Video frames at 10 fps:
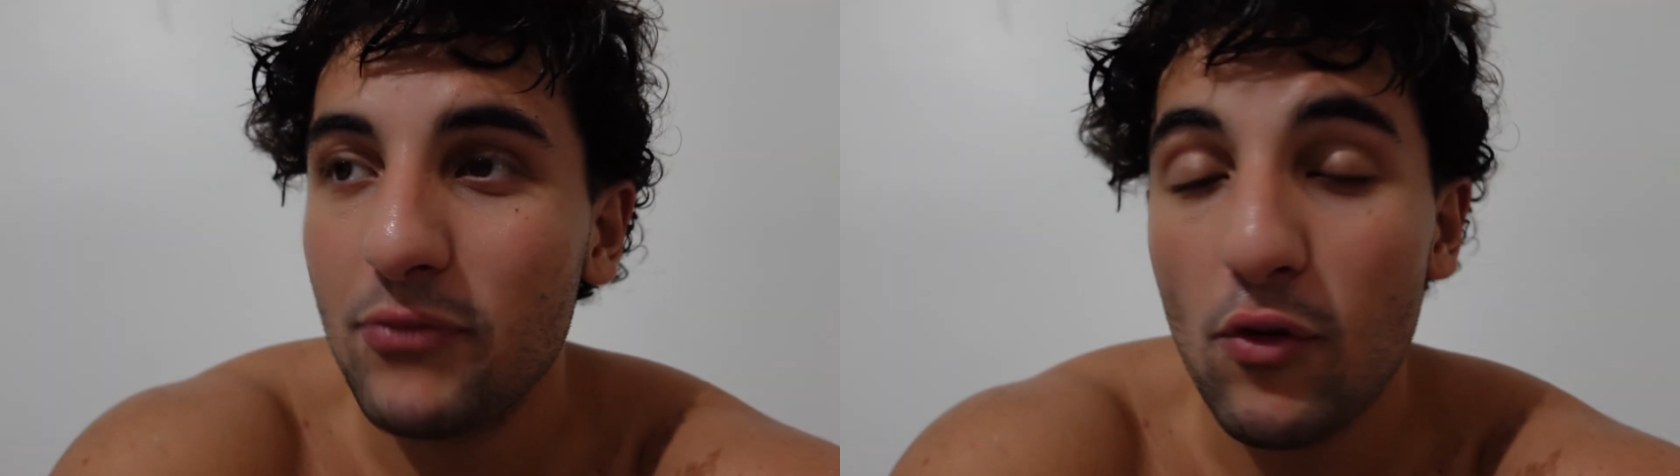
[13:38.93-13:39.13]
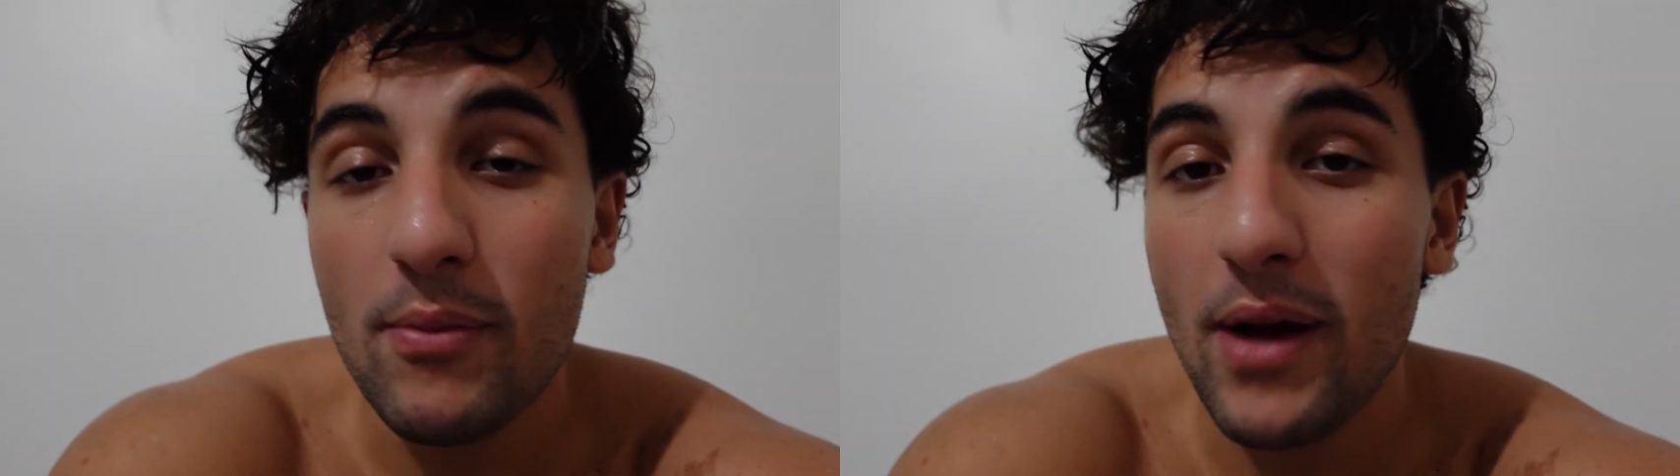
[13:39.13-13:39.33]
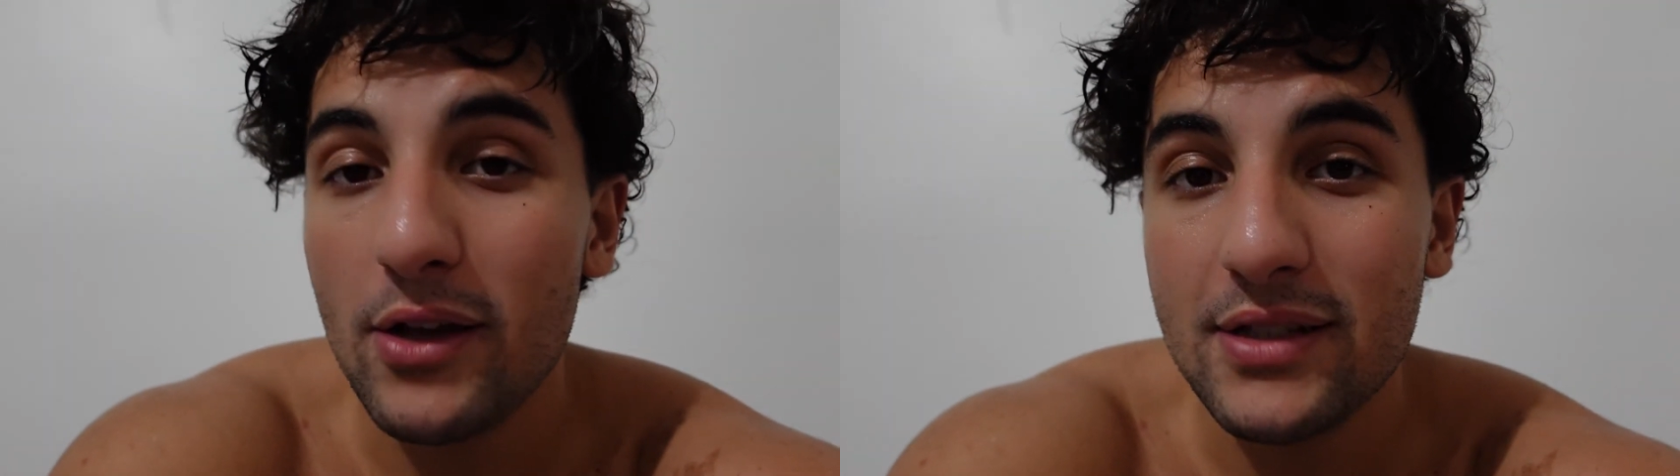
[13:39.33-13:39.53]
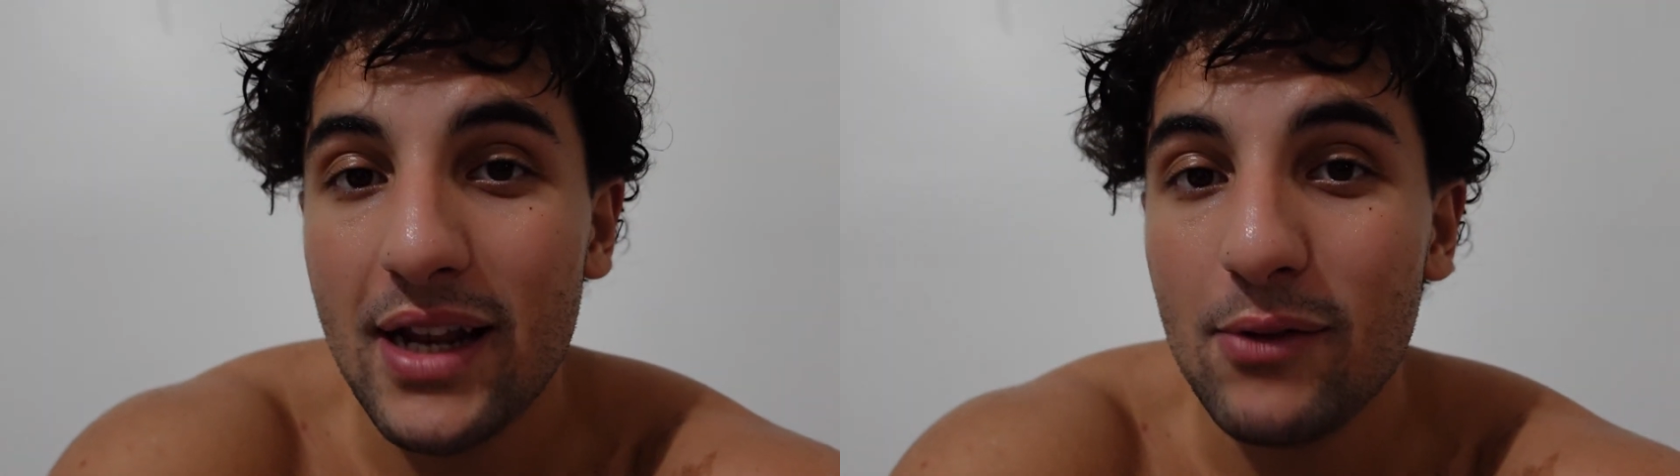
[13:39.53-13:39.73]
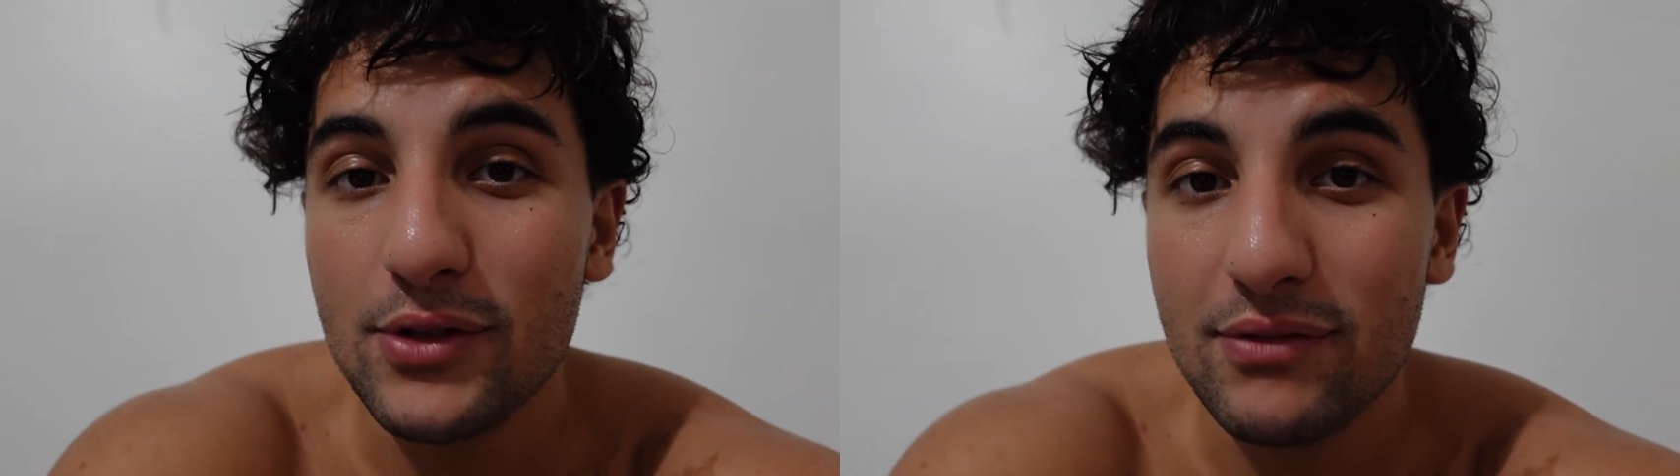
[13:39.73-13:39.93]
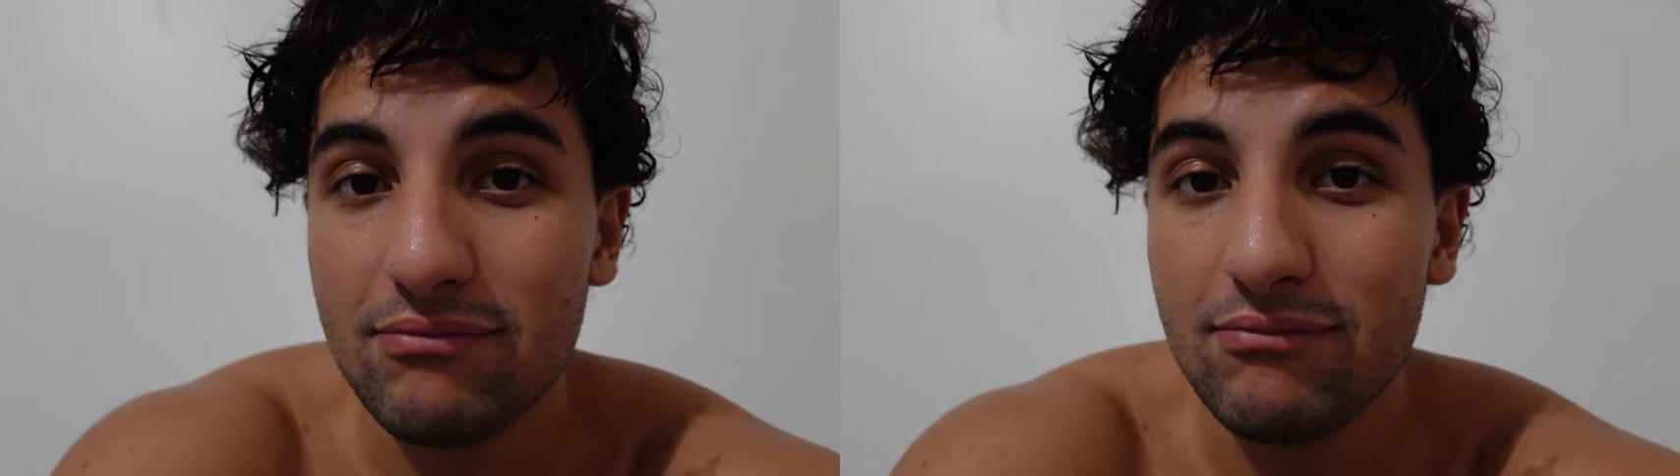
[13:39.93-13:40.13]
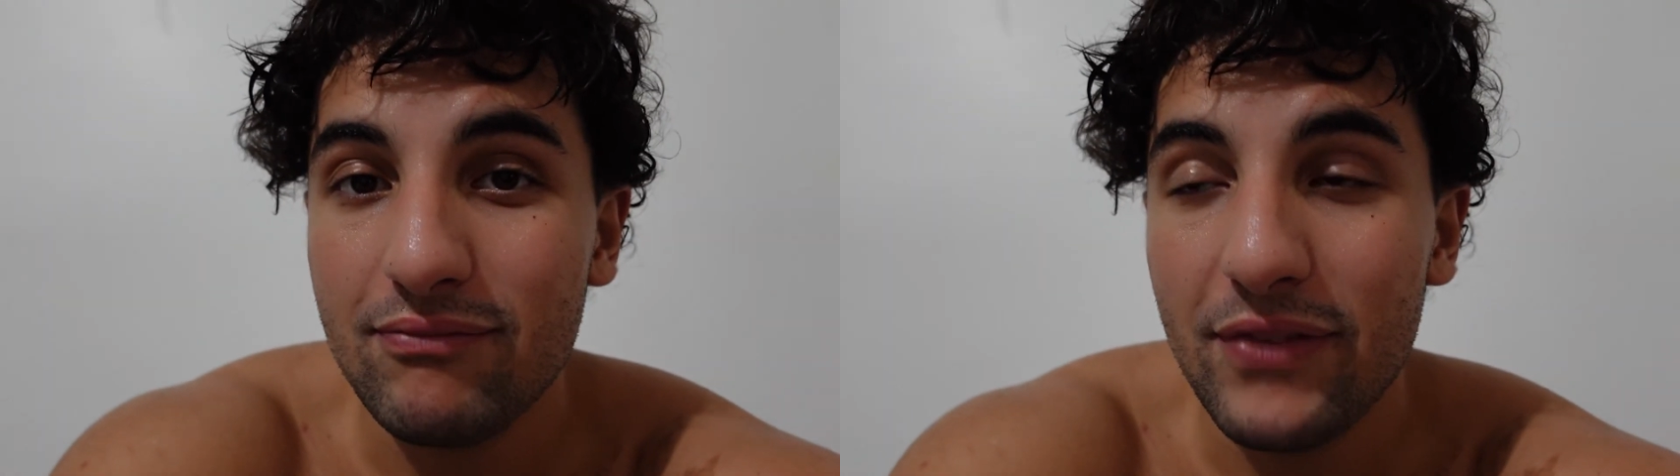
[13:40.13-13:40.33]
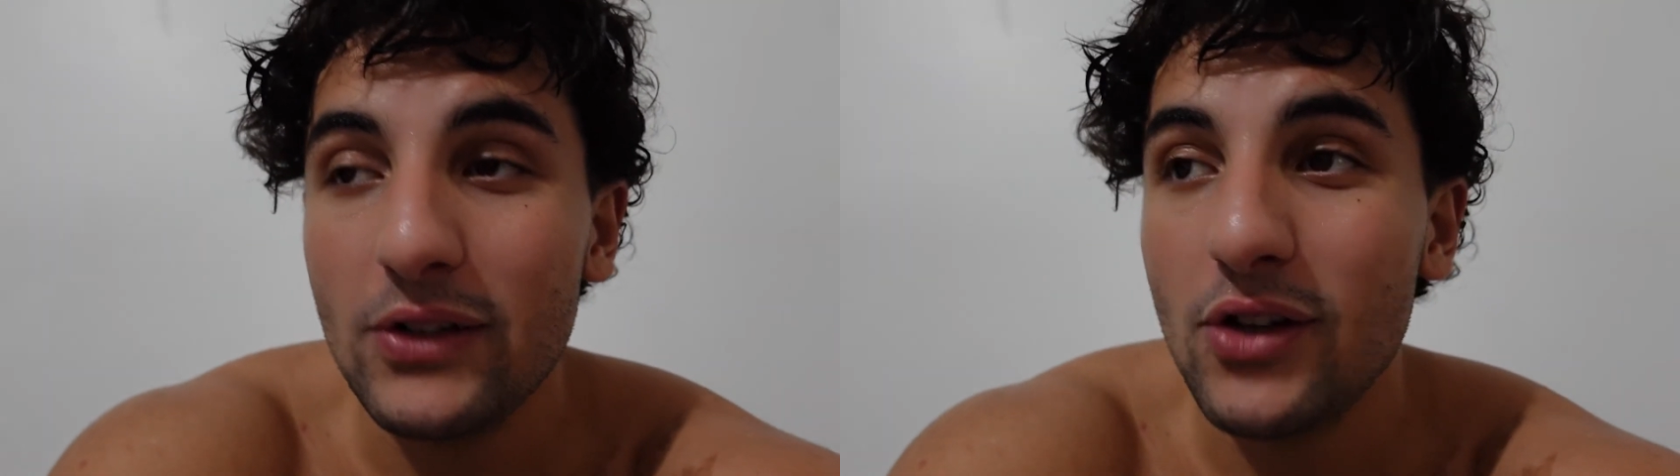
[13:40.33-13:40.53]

3 miles today felt